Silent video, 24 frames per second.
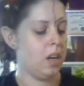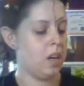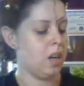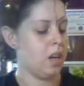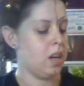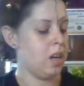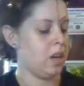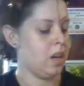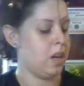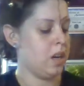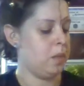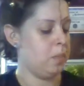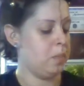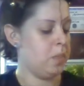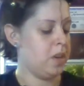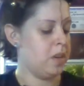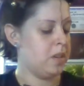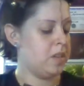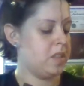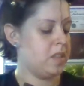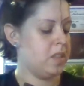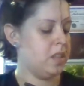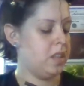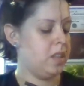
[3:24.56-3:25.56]
I
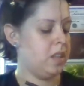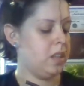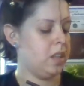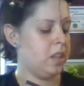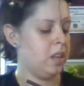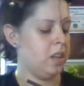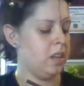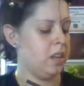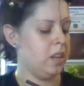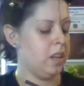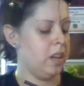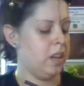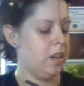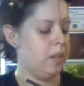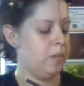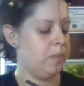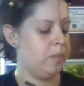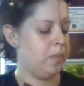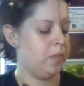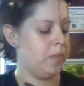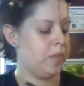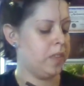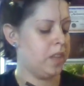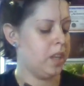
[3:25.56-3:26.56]
personally, clearly,
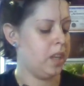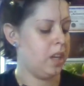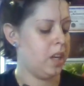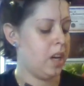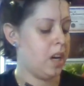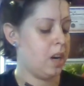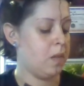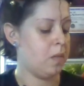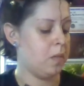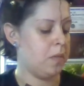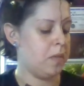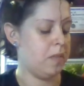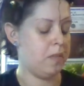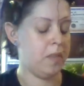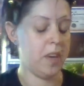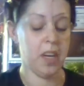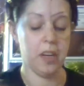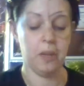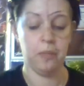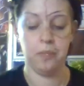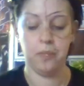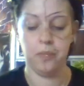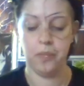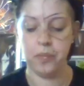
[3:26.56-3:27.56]
Catwoman
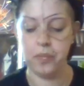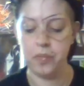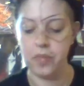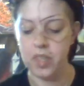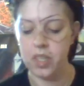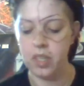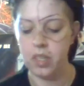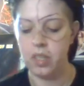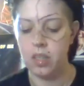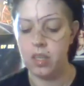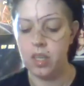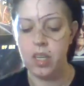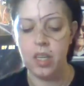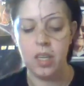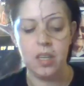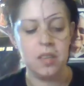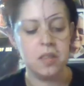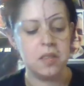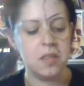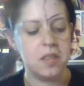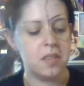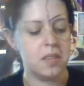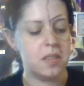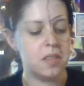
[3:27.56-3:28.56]
fan.
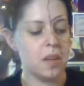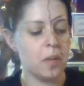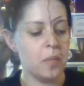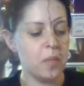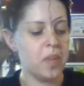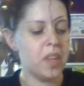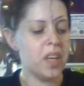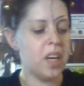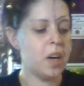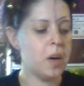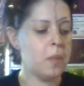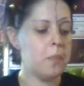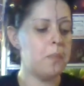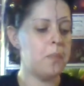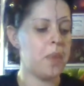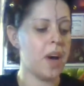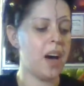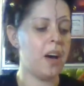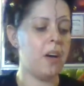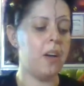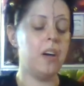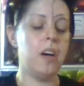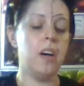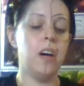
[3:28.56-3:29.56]
Something
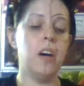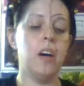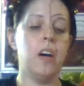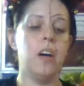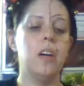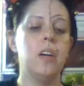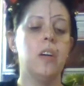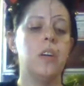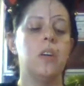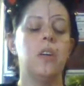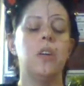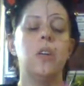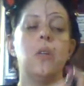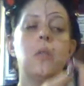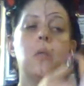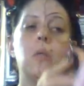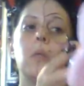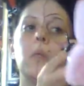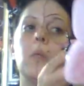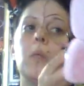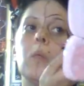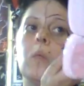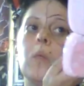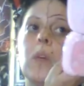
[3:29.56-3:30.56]
about her
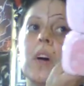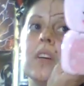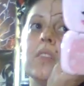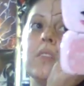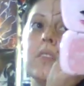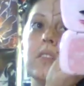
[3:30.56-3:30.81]
was